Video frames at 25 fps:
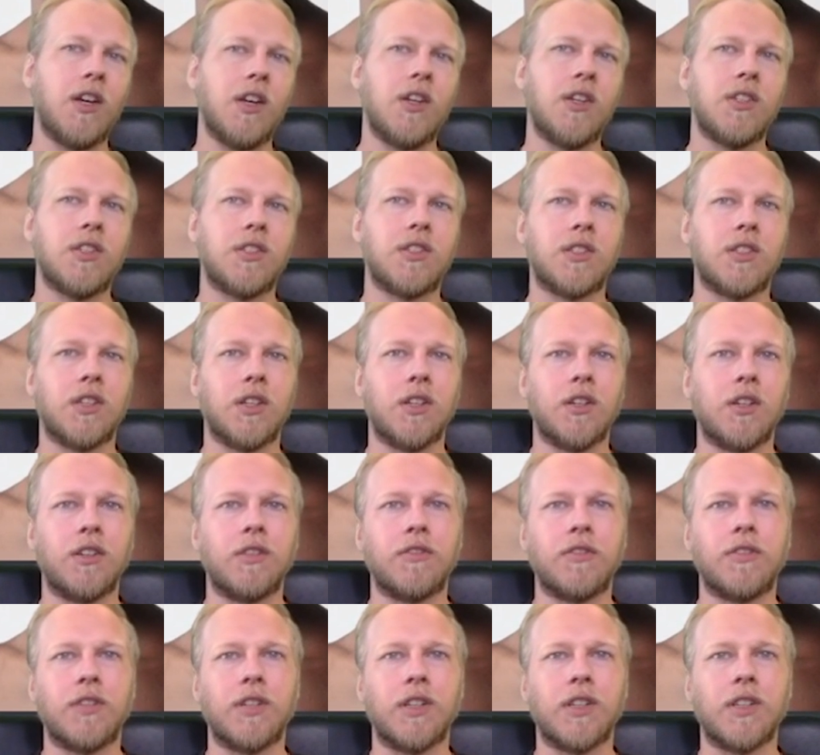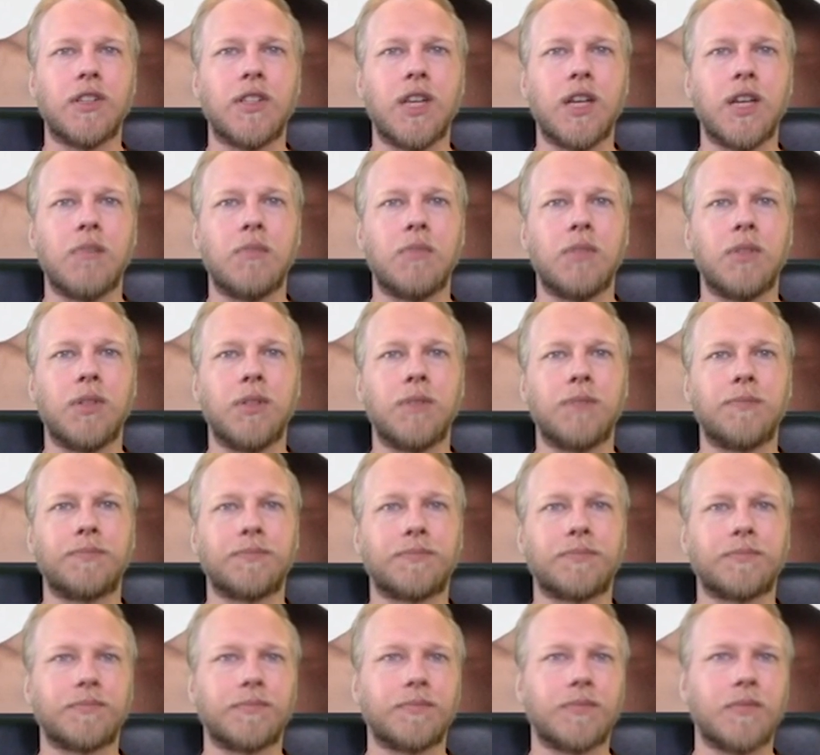So for example,
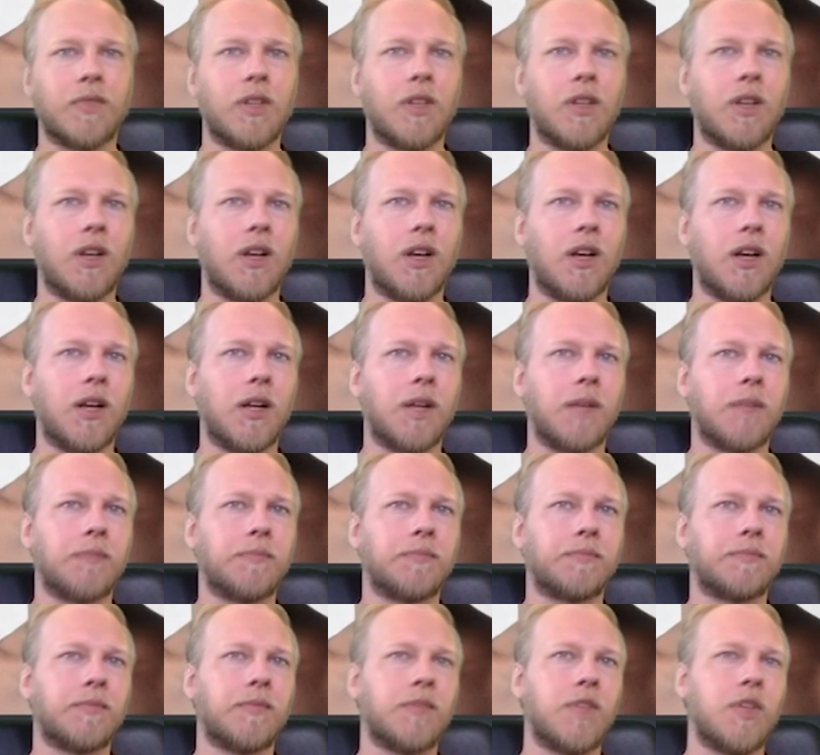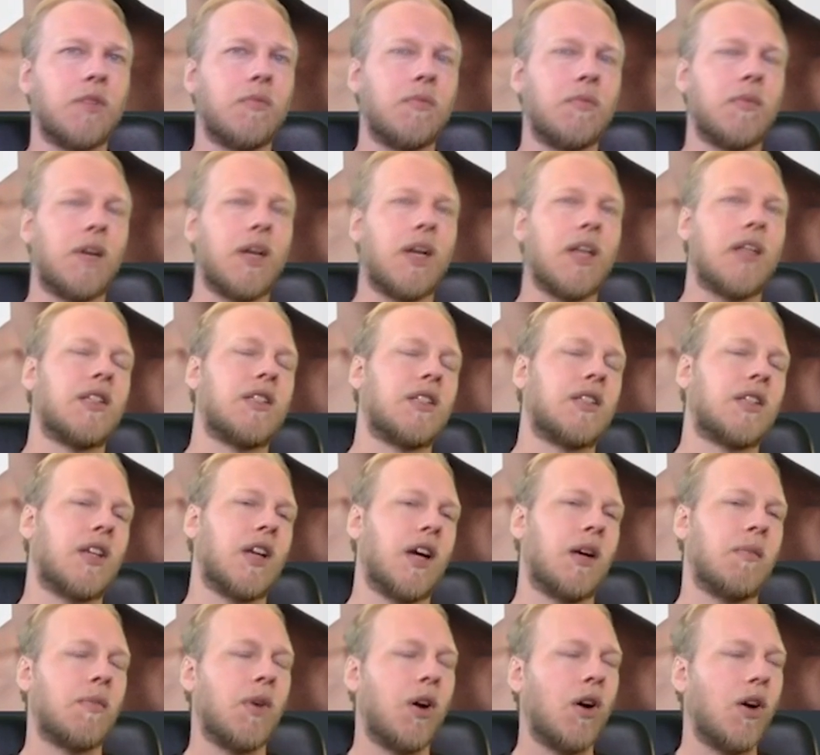you might
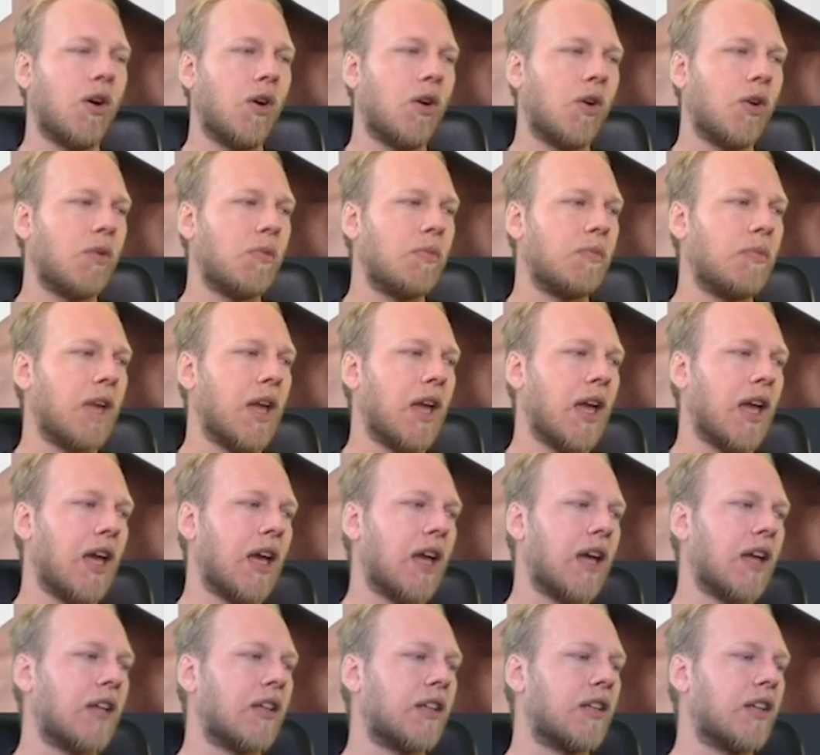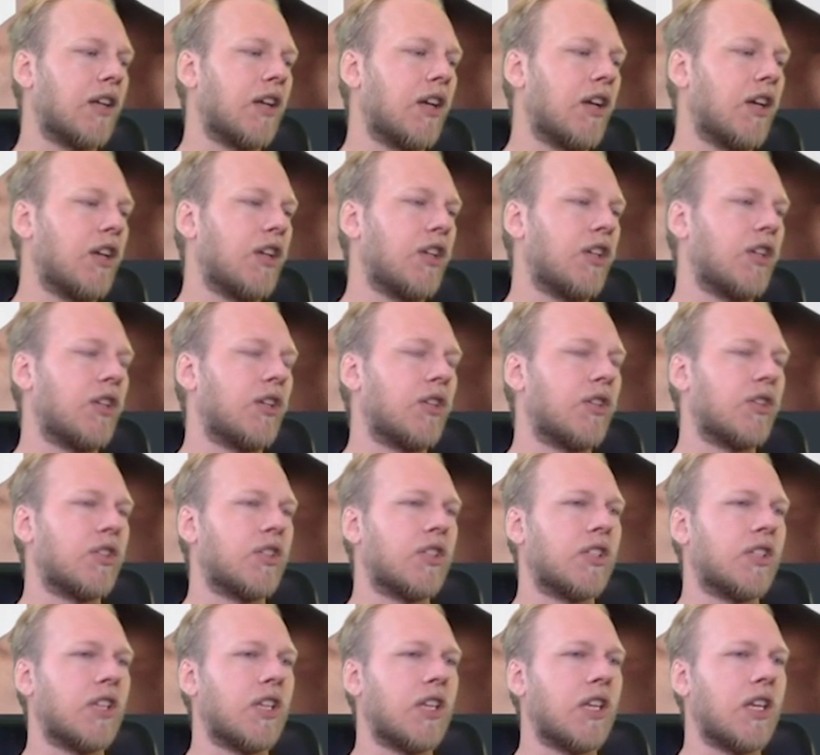come home and you
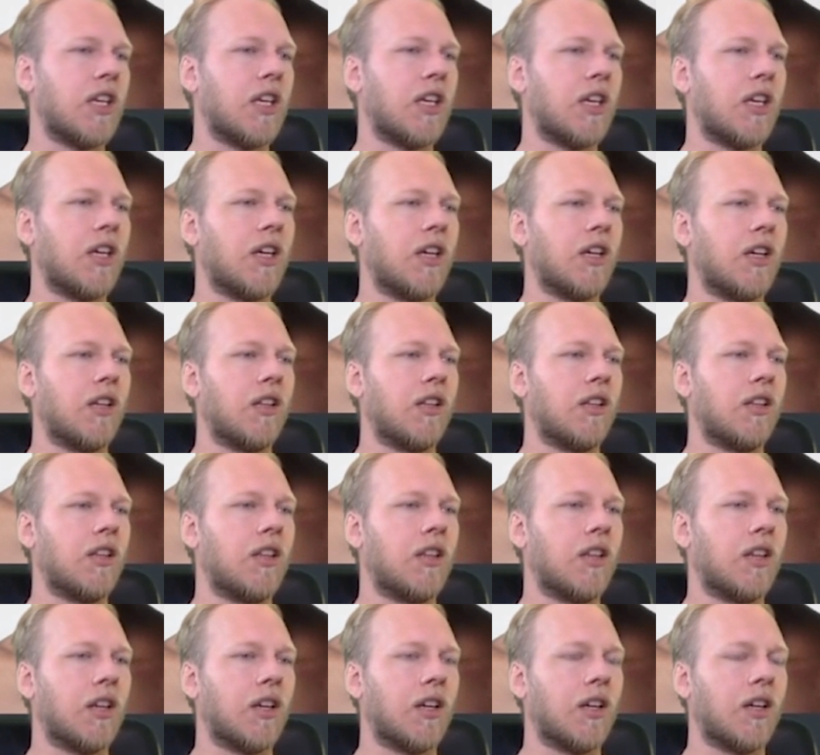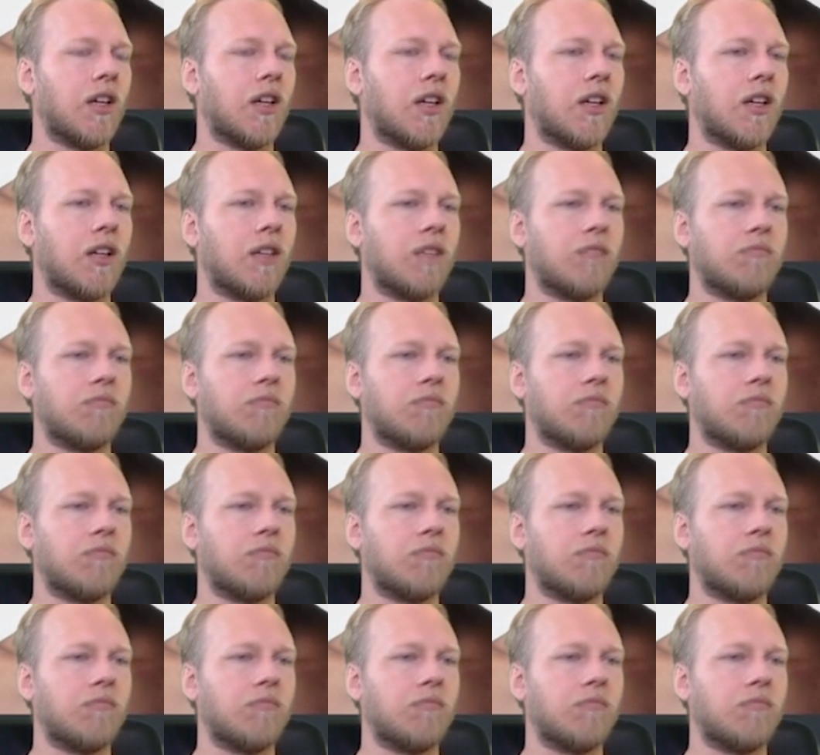see the